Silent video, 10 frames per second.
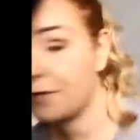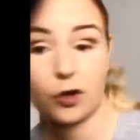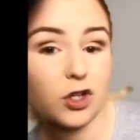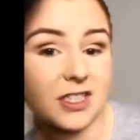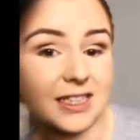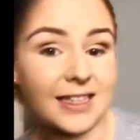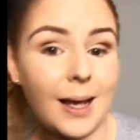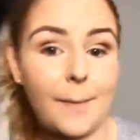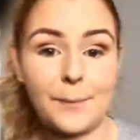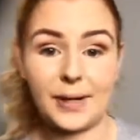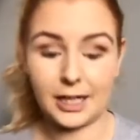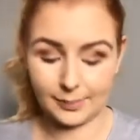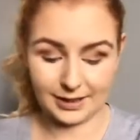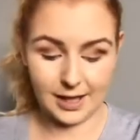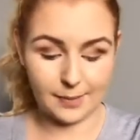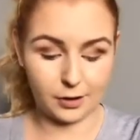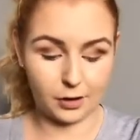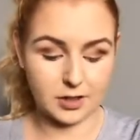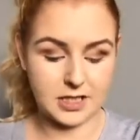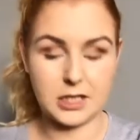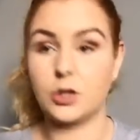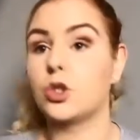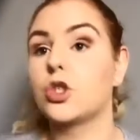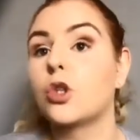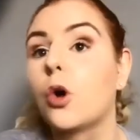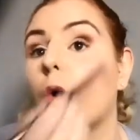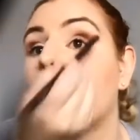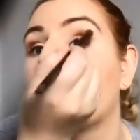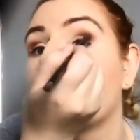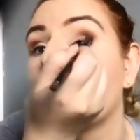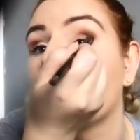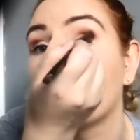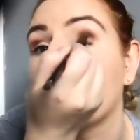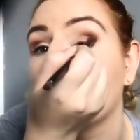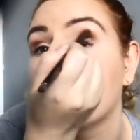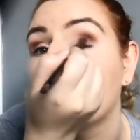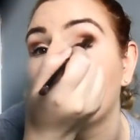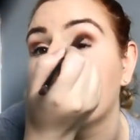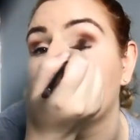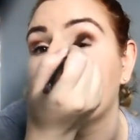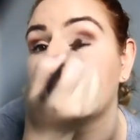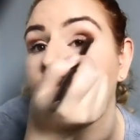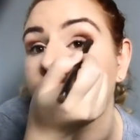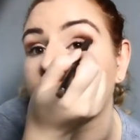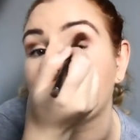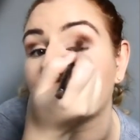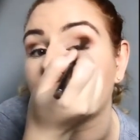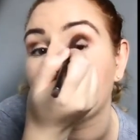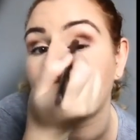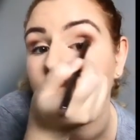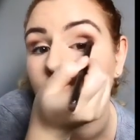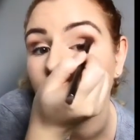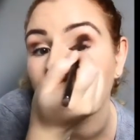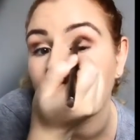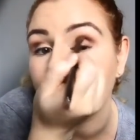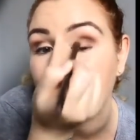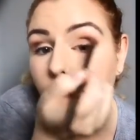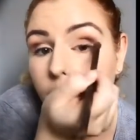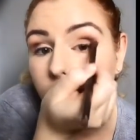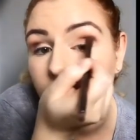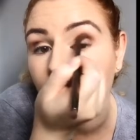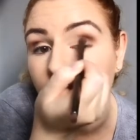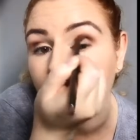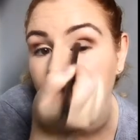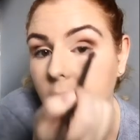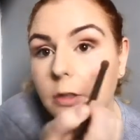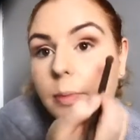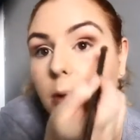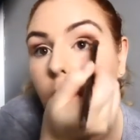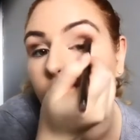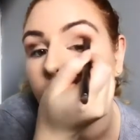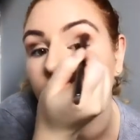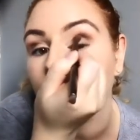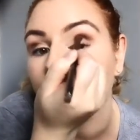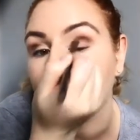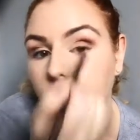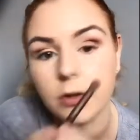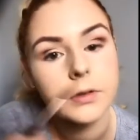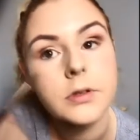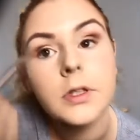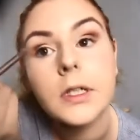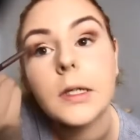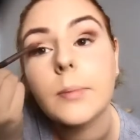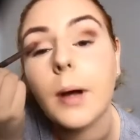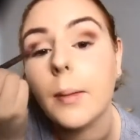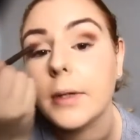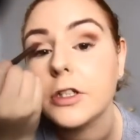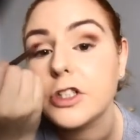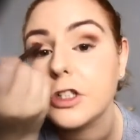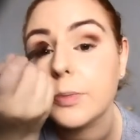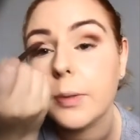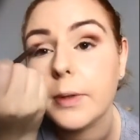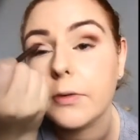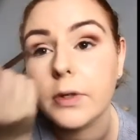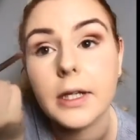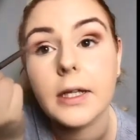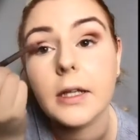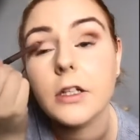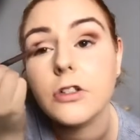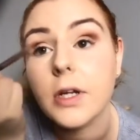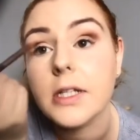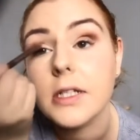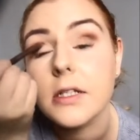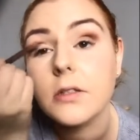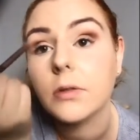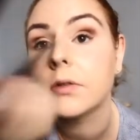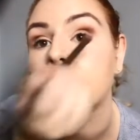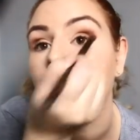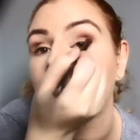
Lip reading: frosted Barbie lip gloss is just not good on me. I mean, I don't know why my mum let me out like that, to be quite honest with you. But I mean, she used to put me in ridiculous dresses, so